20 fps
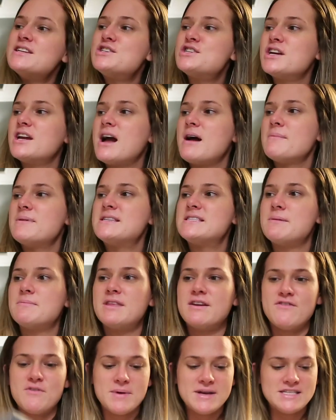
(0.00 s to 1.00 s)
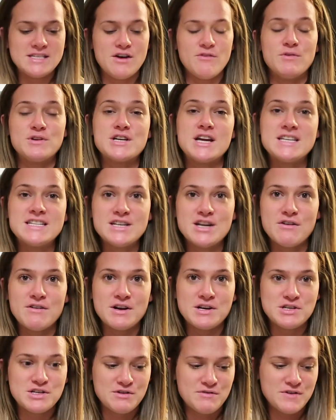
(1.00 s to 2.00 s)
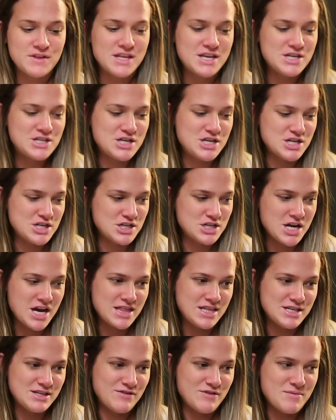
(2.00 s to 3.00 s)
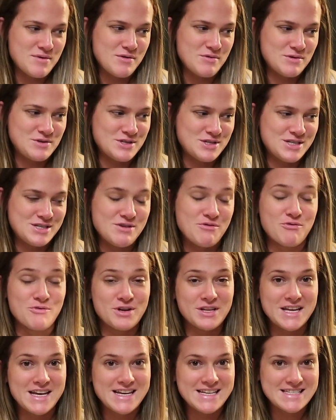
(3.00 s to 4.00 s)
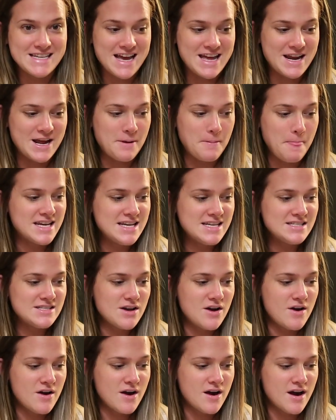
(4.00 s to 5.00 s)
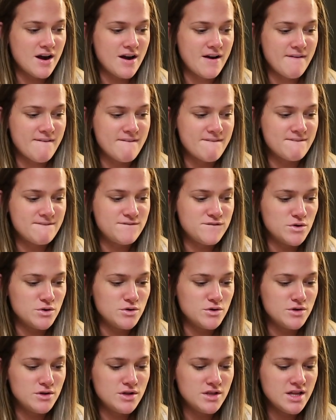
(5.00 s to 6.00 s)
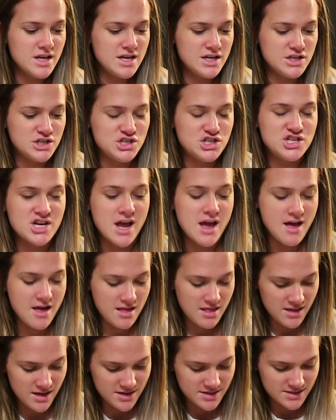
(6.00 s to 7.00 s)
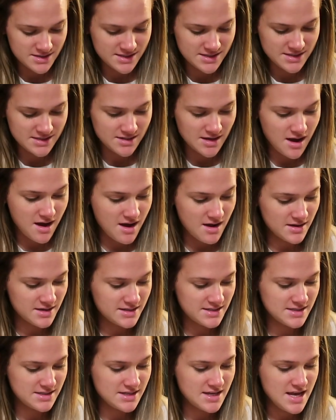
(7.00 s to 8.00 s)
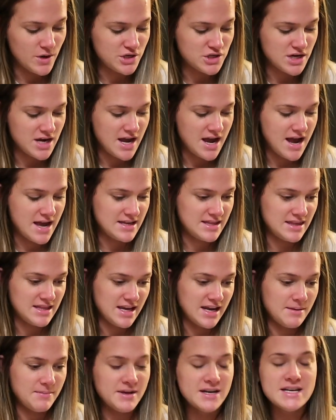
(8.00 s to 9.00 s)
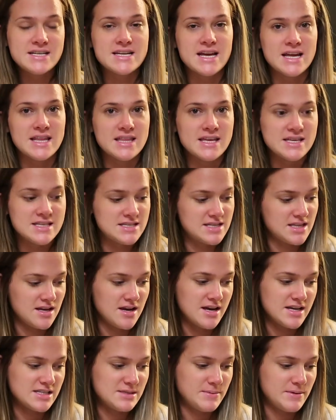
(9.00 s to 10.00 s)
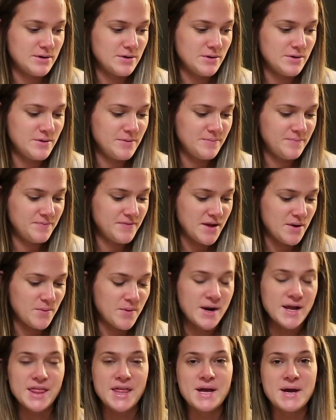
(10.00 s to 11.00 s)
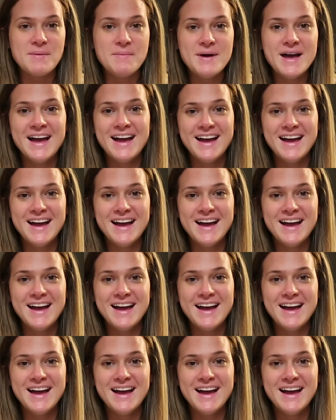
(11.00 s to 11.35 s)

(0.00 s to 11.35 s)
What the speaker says: then she got me something for myself, which I did not register for these. She just got these for me, which is really exciting. These are full gel socks, which I think I'm gonna take these to the hospital and wear them.